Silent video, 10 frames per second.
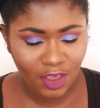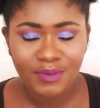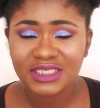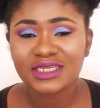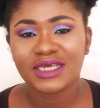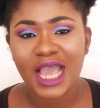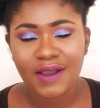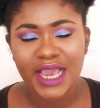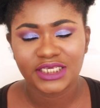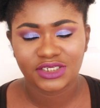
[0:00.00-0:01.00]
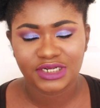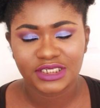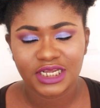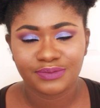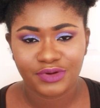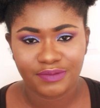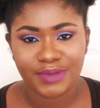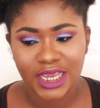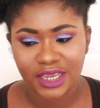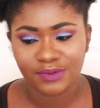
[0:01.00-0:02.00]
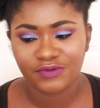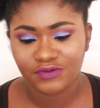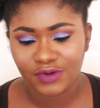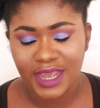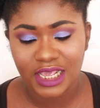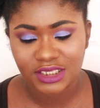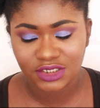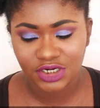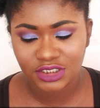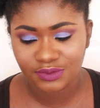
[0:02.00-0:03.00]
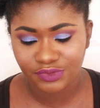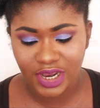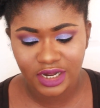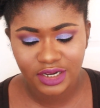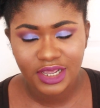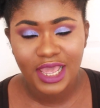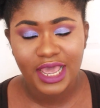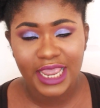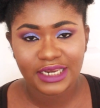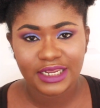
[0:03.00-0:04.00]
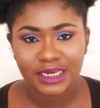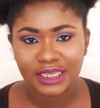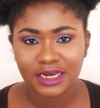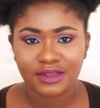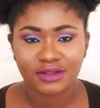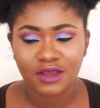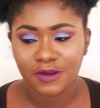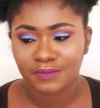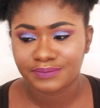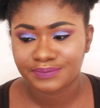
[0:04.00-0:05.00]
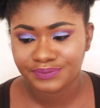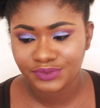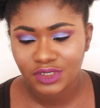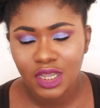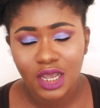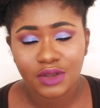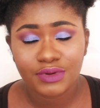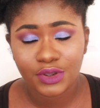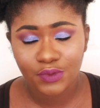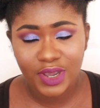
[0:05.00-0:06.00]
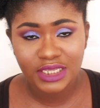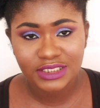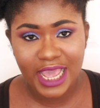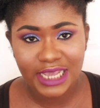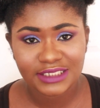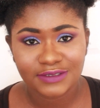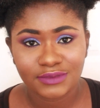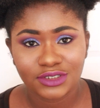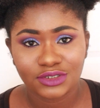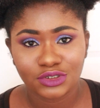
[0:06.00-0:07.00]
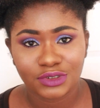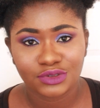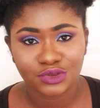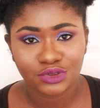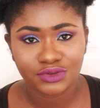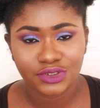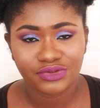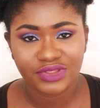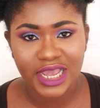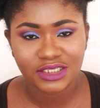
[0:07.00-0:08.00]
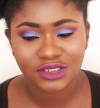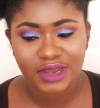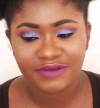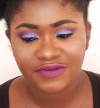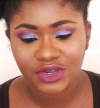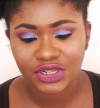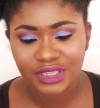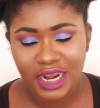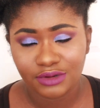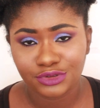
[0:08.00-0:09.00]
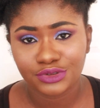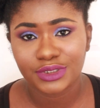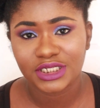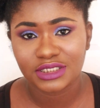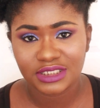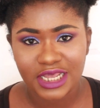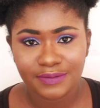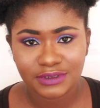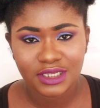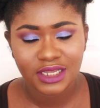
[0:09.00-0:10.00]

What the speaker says: Basically how I stretch and prep my hair before I start to braid. I did get a request asking me to do a tutorial on that, so I figured that I'll do it in steps.